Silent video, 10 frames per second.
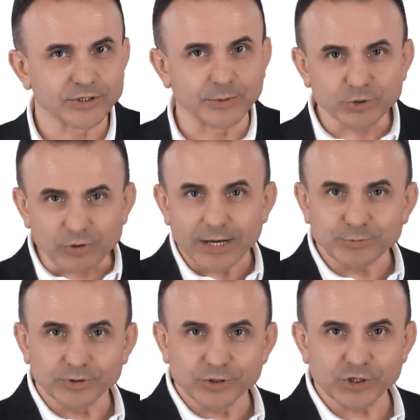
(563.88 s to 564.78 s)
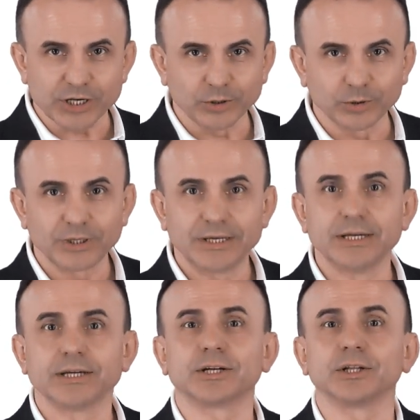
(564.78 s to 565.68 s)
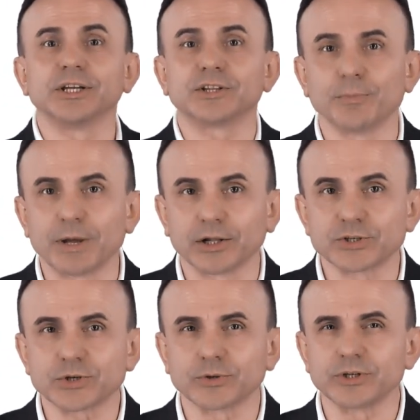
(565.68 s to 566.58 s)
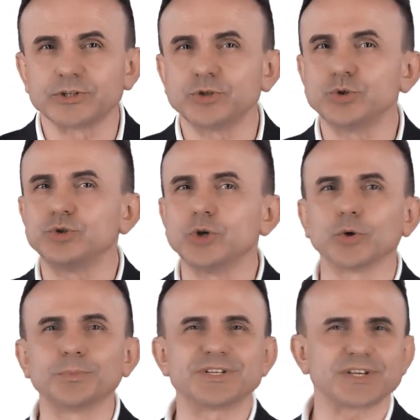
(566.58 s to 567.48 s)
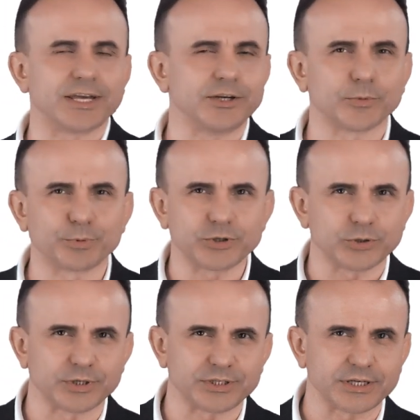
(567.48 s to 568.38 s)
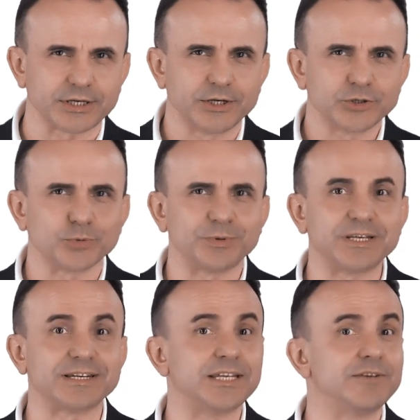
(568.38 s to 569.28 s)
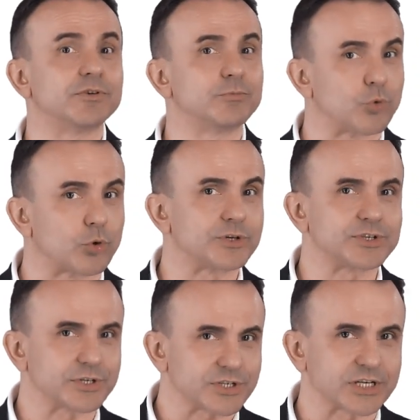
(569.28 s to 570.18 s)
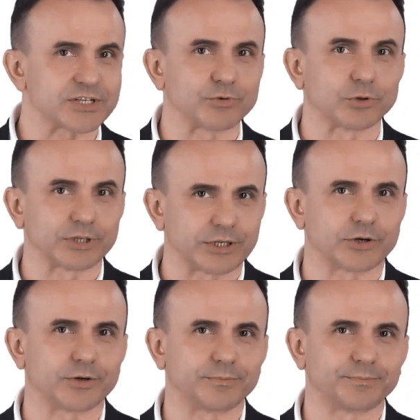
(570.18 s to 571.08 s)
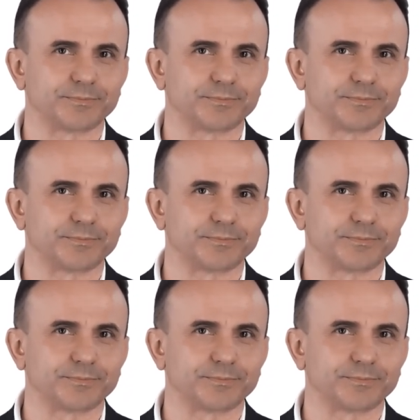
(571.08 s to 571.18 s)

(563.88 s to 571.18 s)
Subscribe to the channel, click the bell so that you don't miss any opportunity to be an even more successful leader.